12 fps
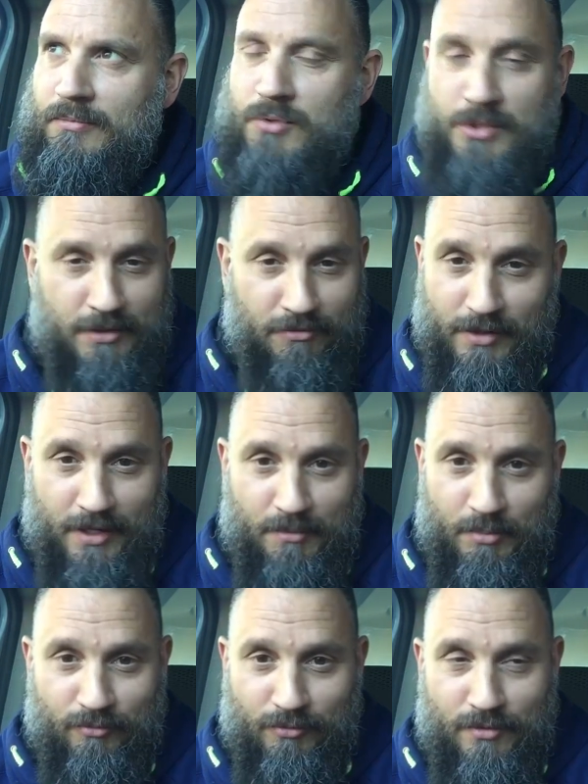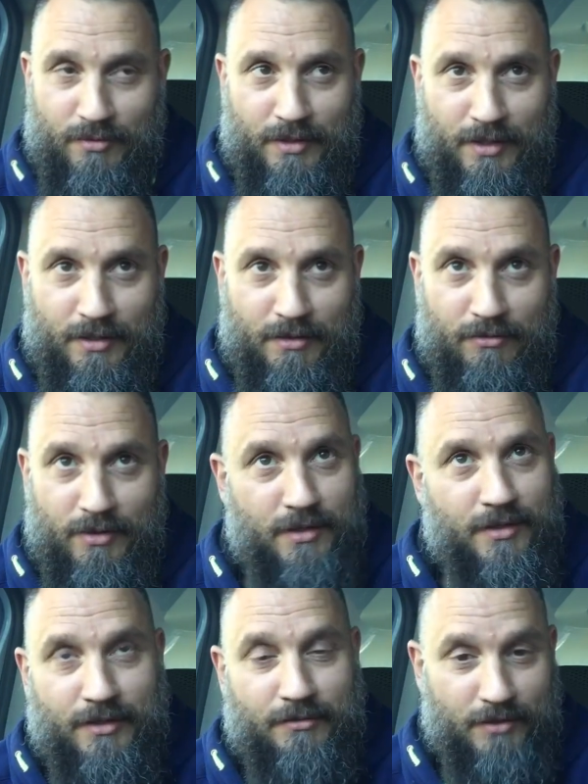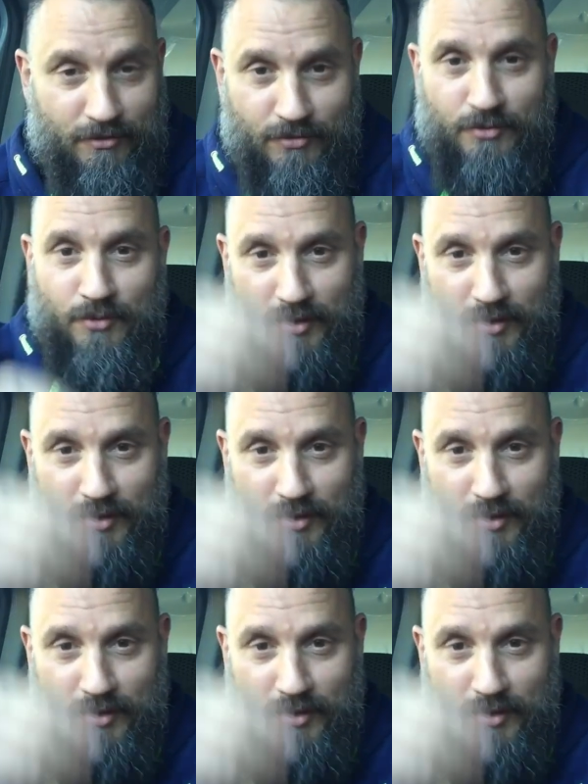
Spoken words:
She's never done it before, ever, and even till